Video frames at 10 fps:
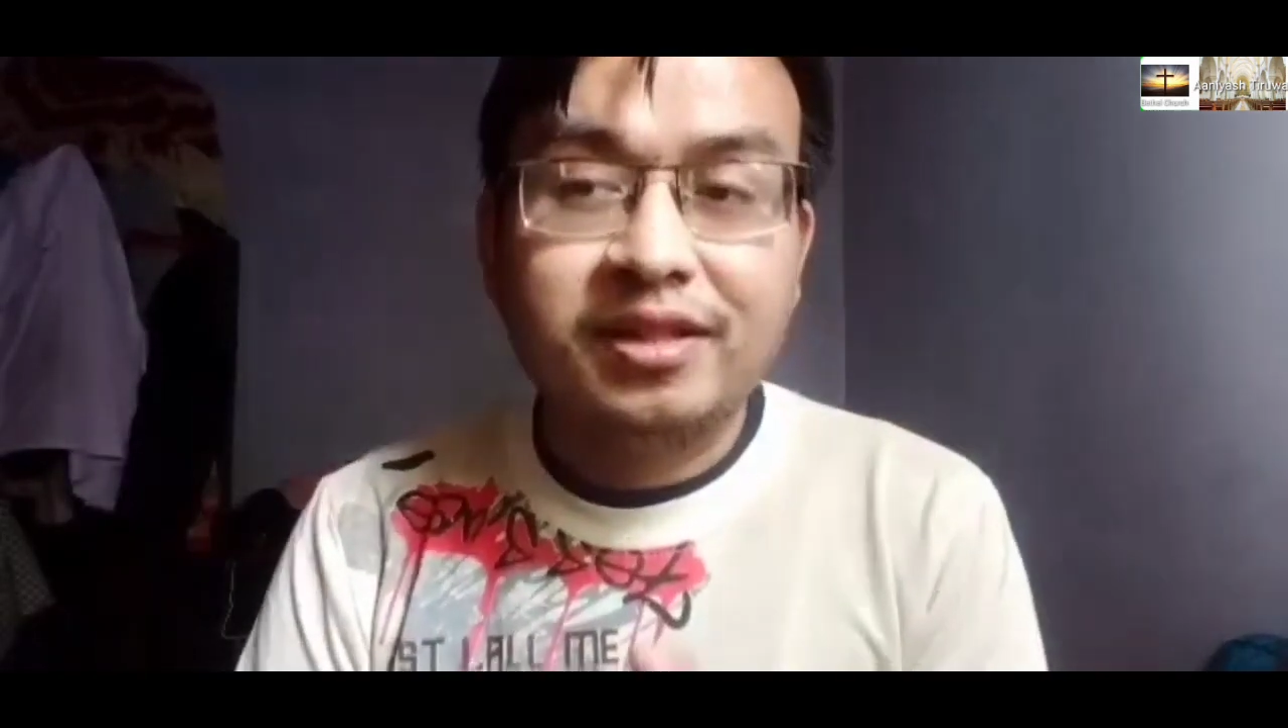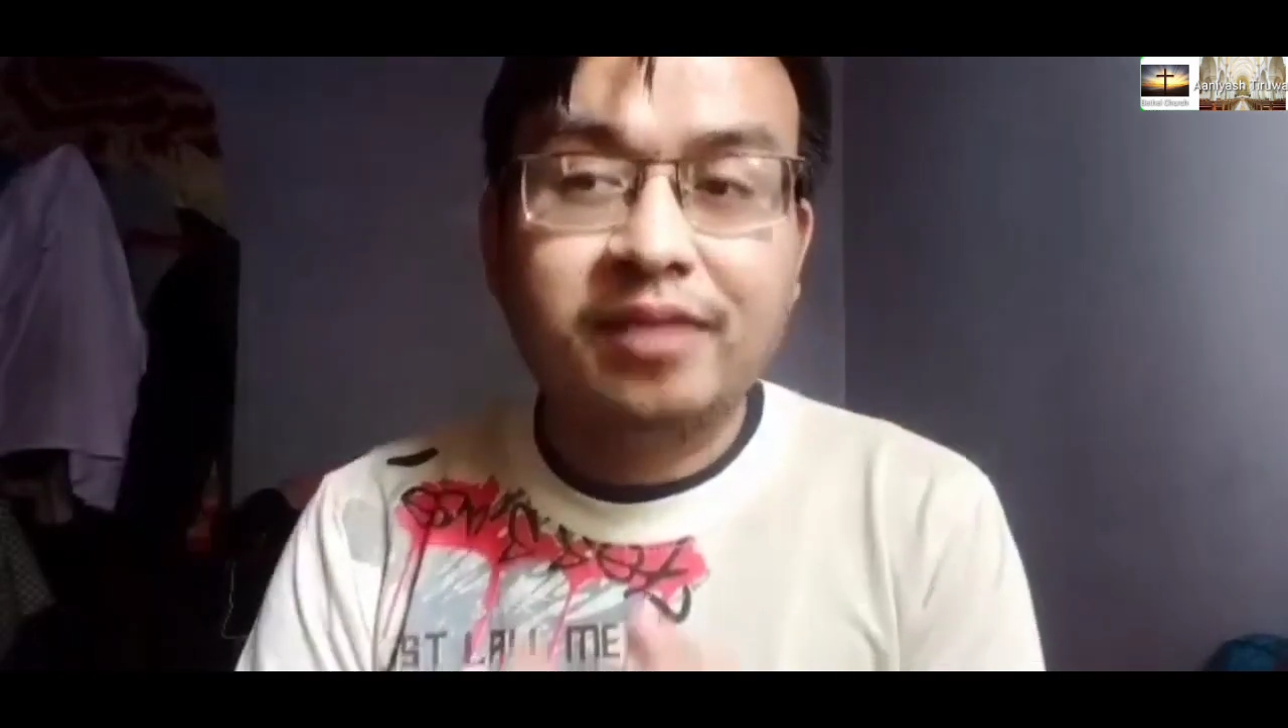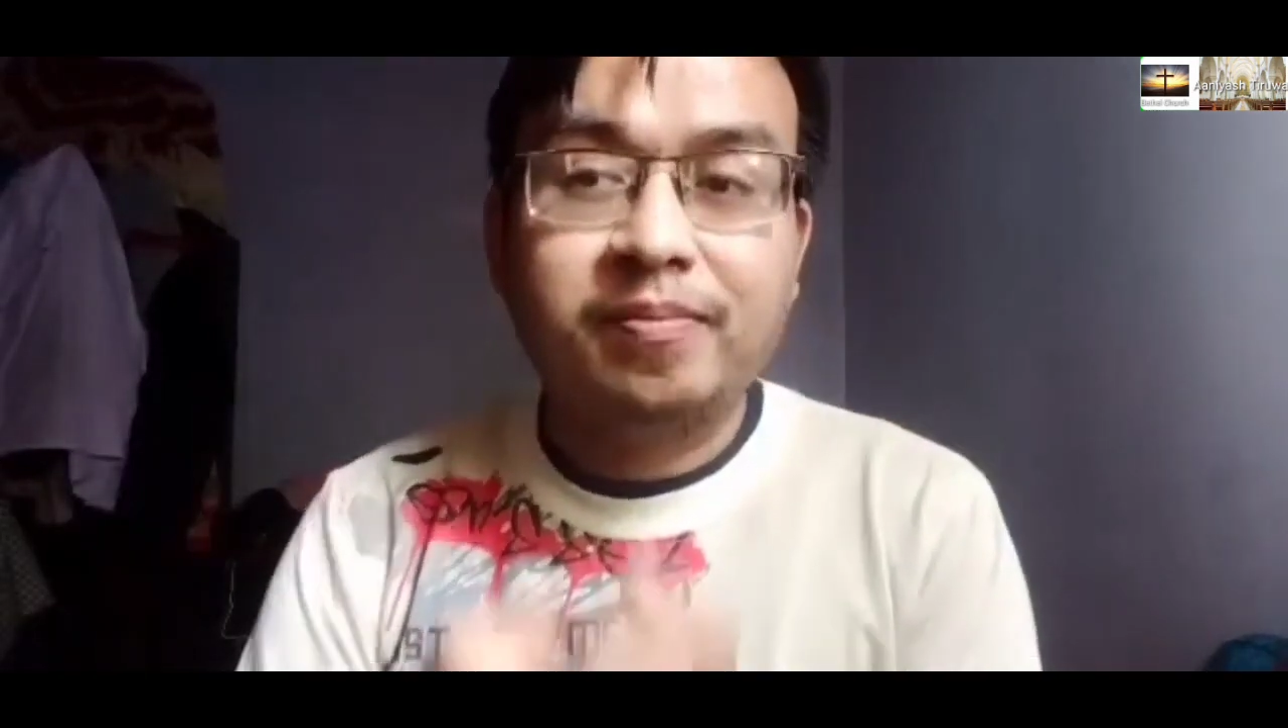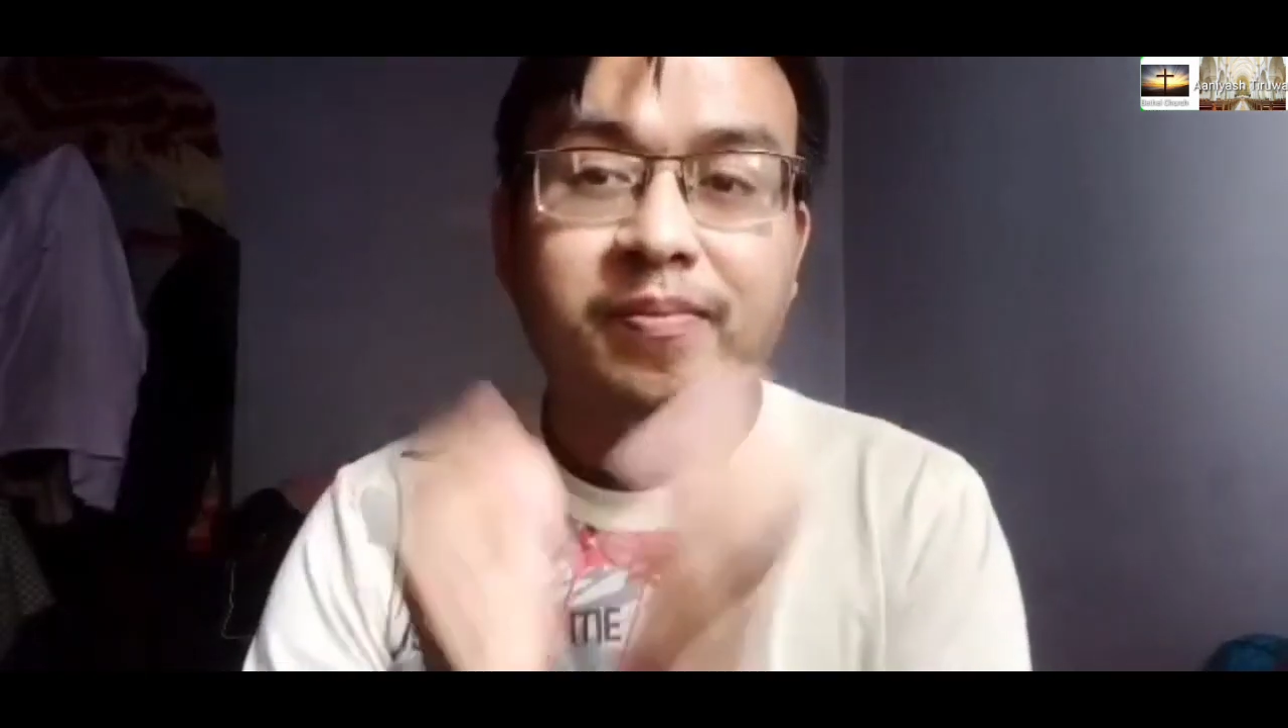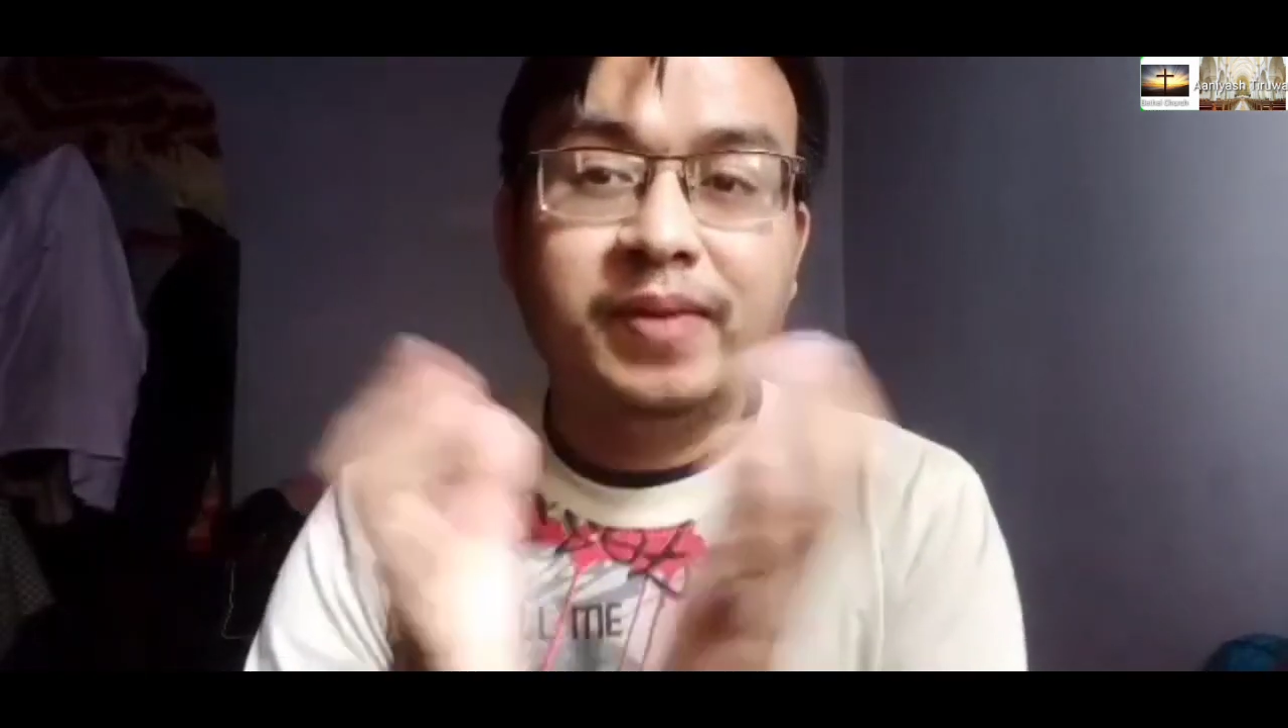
the